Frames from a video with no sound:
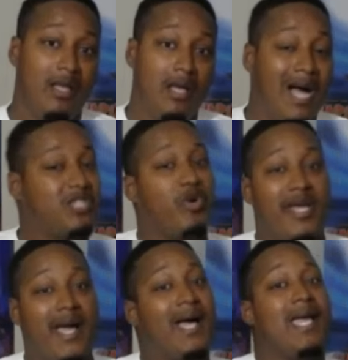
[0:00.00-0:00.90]
I swear to
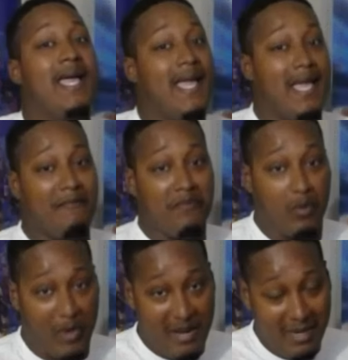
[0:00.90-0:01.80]
God, if the
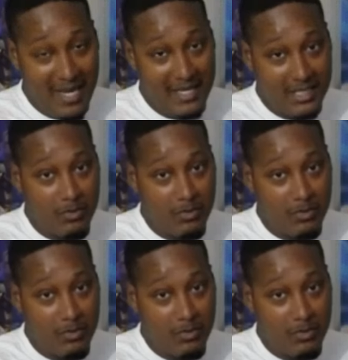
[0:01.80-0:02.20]
Rayman Legends